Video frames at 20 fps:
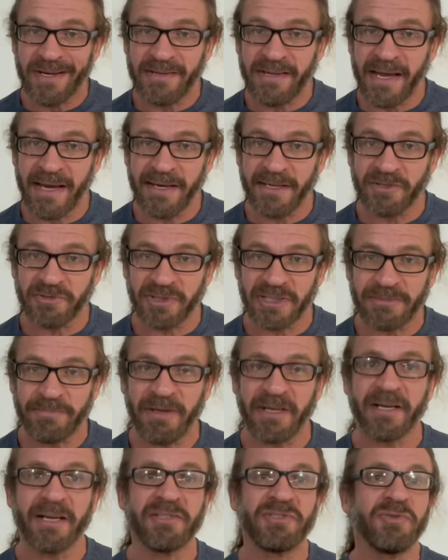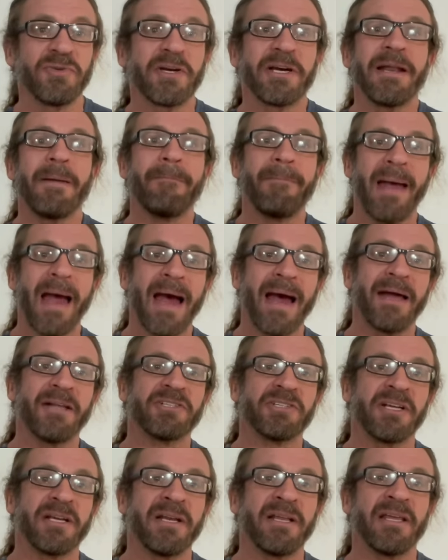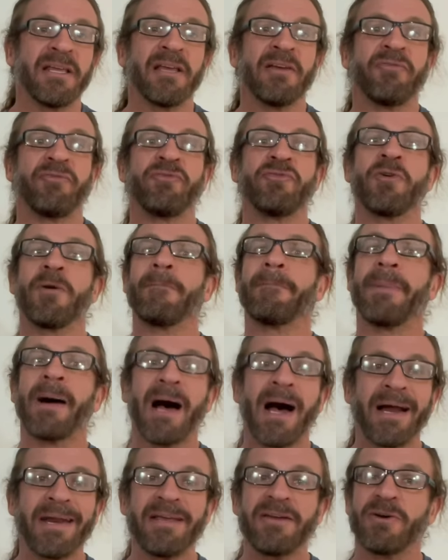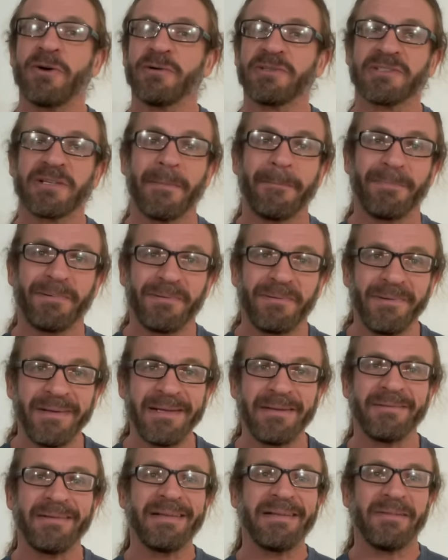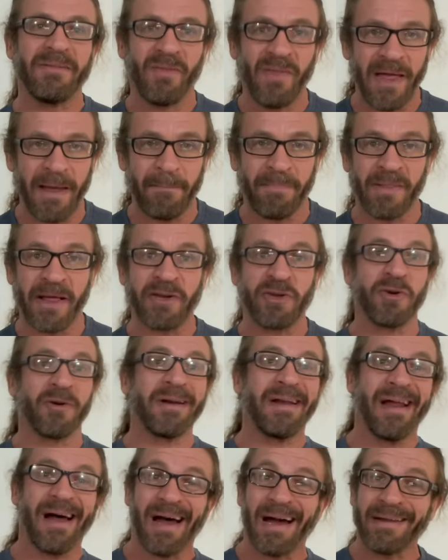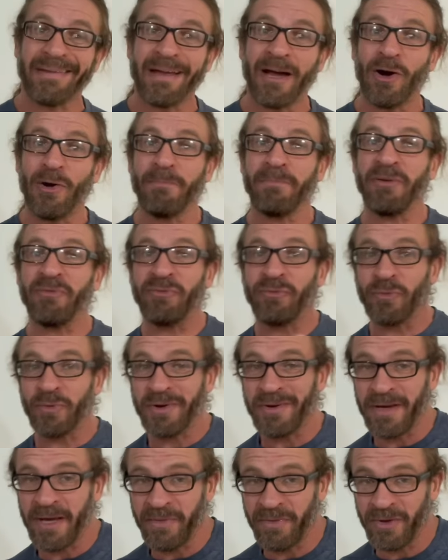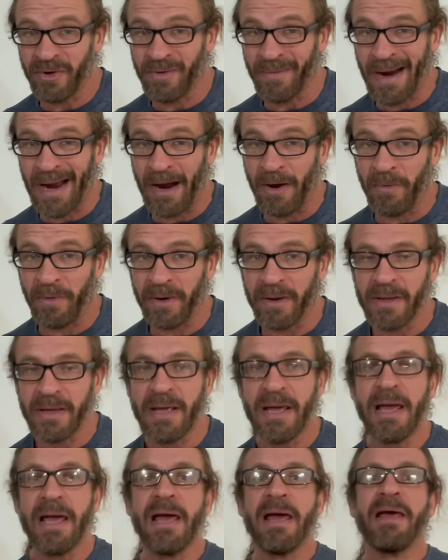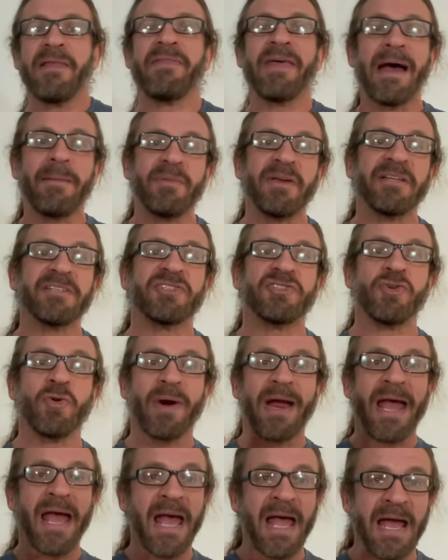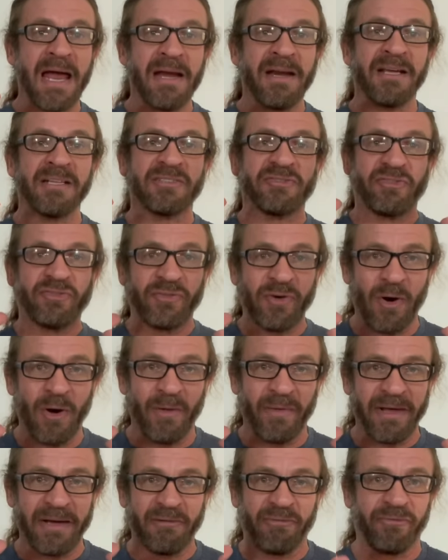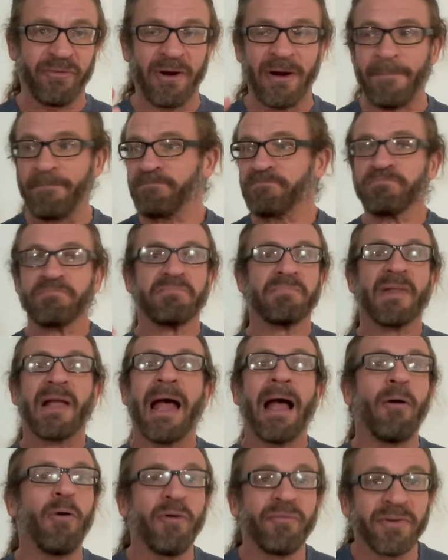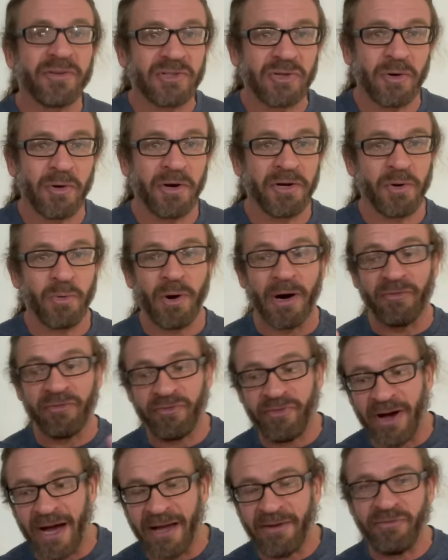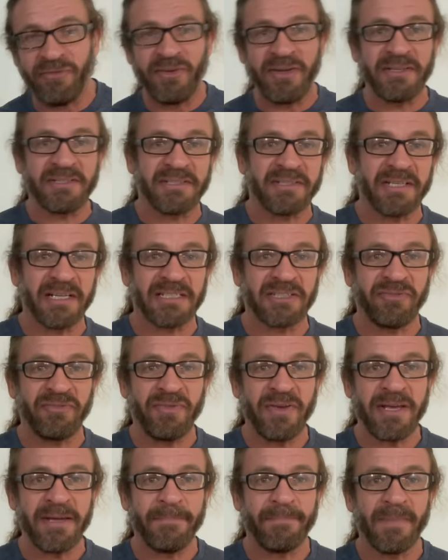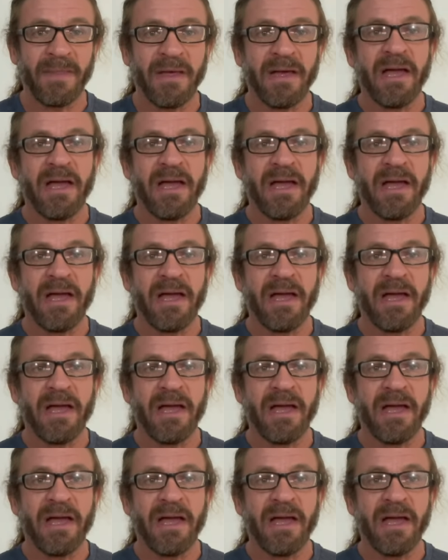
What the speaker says: dangerous because you can imagine if your body goes completely limp, like you're knocked out before you hit the ground, that means your head is falling from however tall you are, 5 feet, 6 feet,